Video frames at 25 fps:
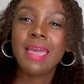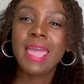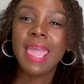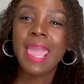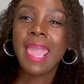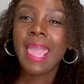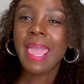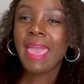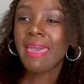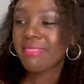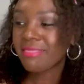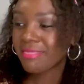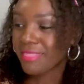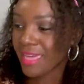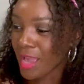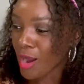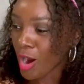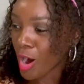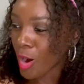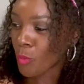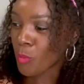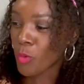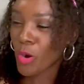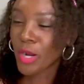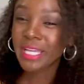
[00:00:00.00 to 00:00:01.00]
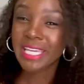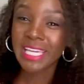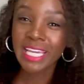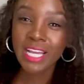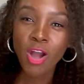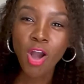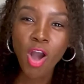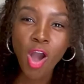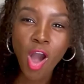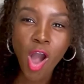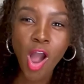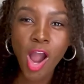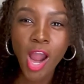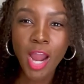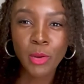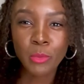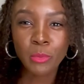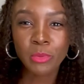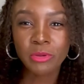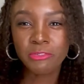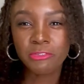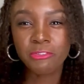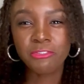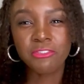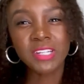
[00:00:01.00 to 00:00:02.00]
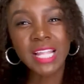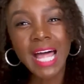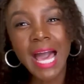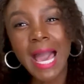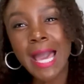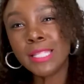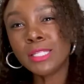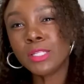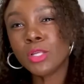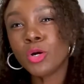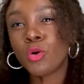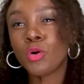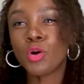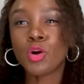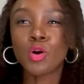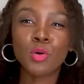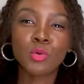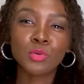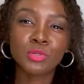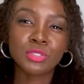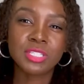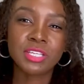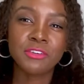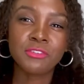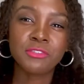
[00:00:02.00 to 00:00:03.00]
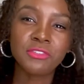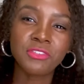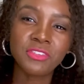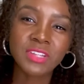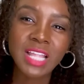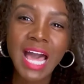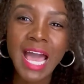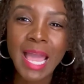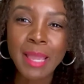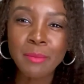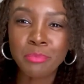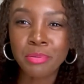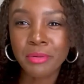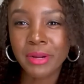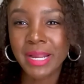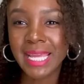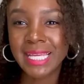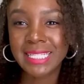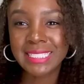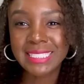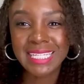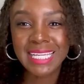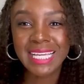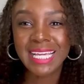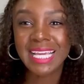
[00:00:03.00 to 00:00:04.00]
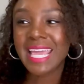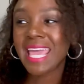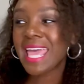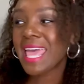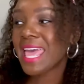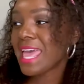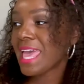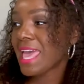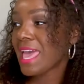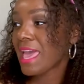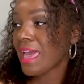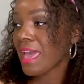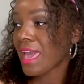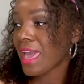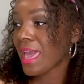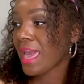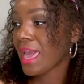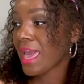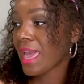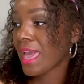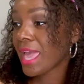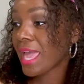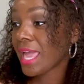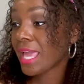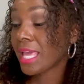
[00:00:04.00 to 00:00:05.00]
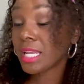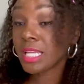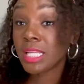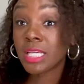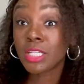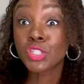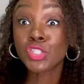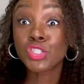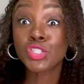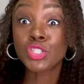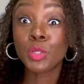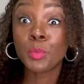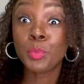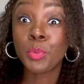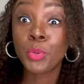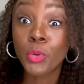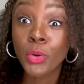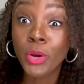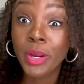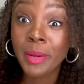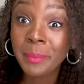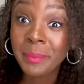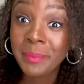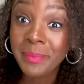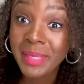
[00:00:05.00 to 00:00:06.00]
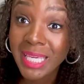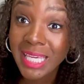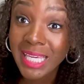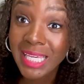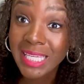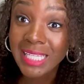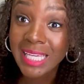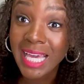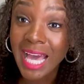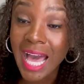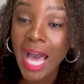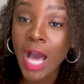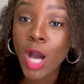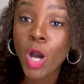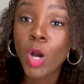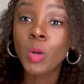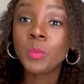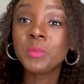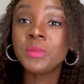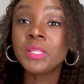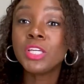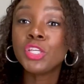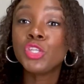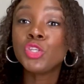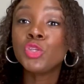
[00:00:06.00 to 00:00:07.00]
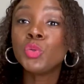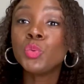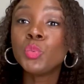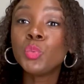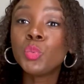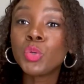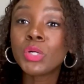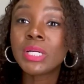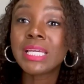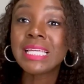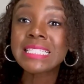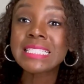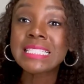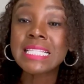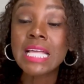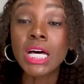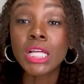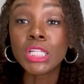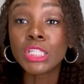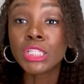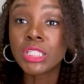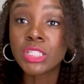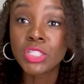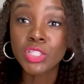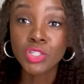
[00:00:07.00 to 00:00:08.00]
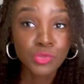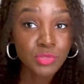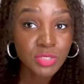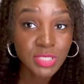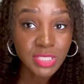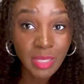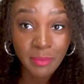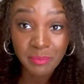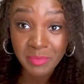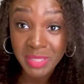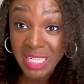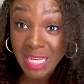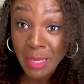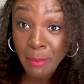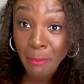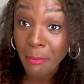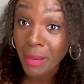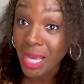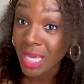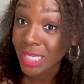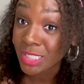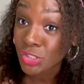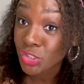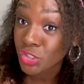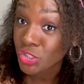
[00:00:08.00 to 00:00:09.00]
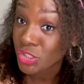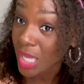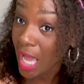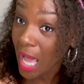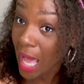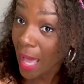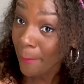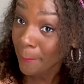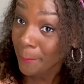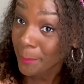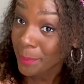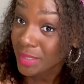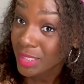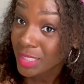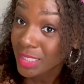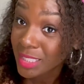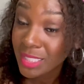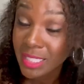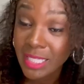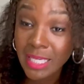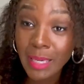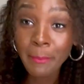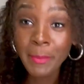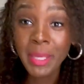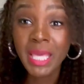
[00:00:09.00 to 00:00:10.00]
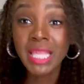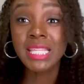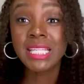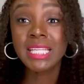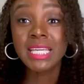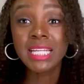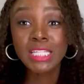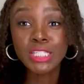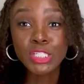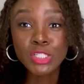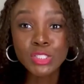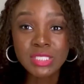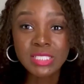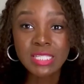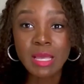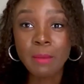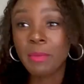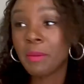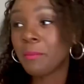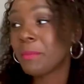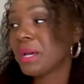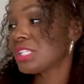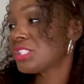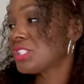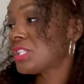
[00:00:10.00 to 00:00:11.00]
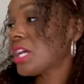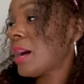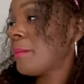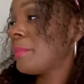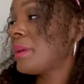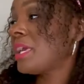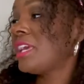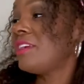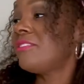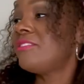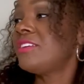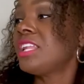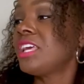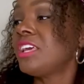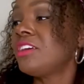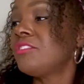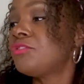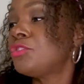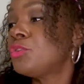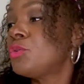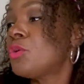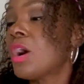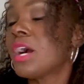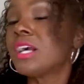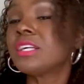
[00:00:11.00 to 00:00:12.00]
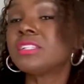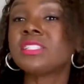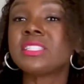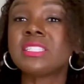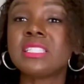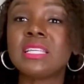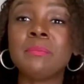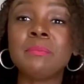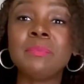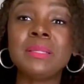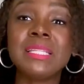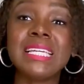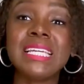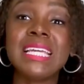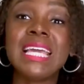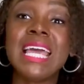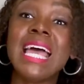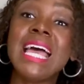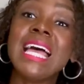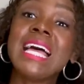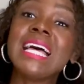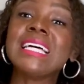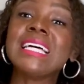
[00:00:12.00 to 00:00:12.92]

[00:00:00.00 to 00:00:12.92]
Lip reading: and they are working hard with fly logos and fly branding. And support me. I hope that you will get a little something in my shop. Get a little something in my shop. Even if you are simply